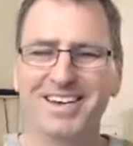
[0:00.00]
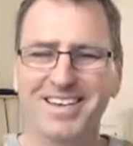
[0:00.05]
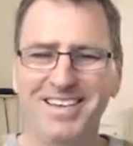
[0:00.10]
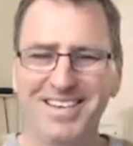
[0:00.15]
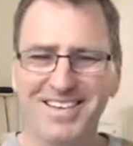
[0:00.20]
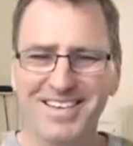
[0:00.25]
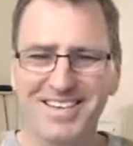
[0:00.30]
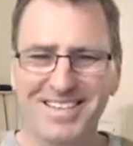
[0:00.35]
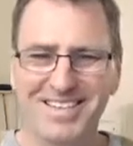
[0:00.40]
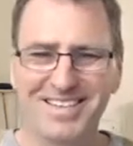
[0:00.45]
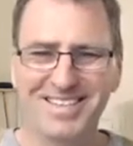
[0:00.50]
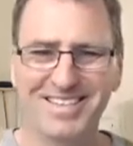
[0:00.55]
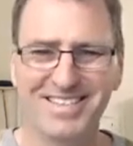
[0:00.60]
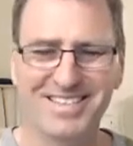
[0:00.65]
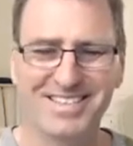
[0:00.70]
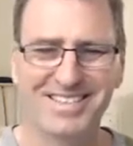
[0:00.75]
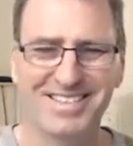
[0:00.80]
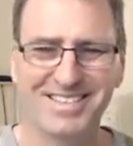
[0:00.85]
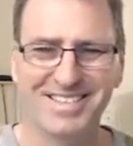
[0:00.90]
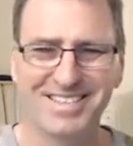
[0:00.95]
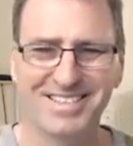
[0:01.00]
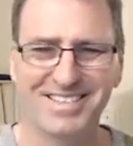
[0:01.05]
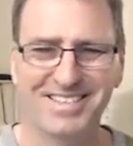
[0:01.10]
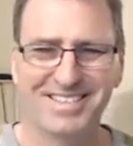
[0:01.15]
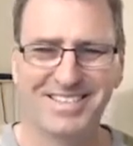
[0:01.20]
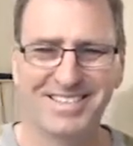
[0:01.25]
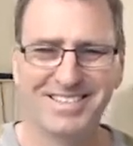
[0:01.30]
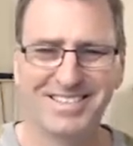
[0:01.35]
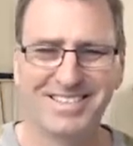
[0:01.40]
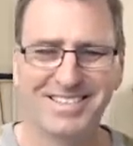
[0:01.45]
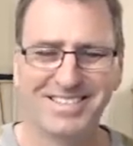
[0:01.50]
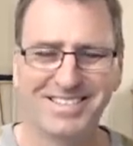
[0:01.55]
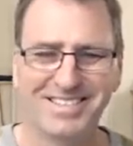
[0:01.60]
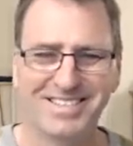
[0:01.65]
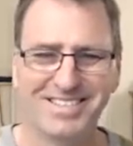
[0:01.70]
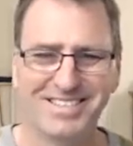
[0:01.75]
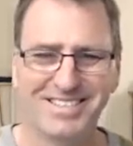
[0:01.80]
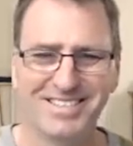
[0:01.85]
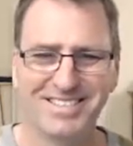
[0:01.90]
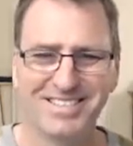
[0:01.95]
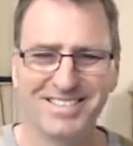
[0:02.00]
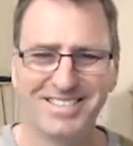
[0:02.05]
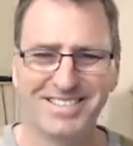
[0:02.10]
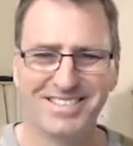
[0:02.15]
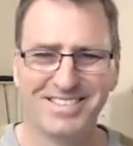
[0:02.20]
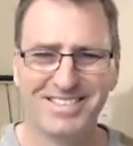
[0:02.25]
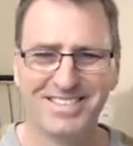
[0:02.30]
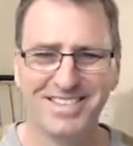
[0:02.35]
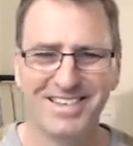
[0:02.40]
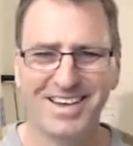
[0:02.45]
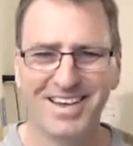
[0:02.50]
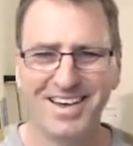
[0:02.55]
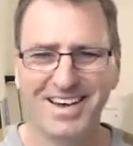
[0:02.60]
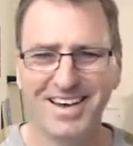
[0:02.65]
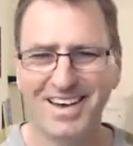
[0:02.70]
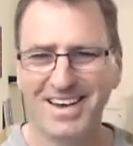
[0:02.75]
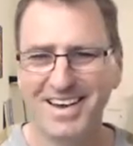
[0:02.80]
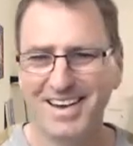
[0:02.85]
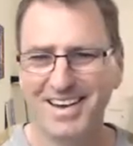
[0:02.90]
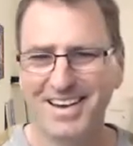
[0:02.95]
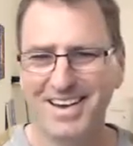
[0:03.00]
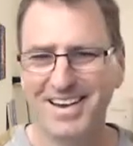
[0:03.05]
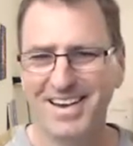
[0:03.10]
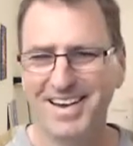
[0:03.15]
[no speech]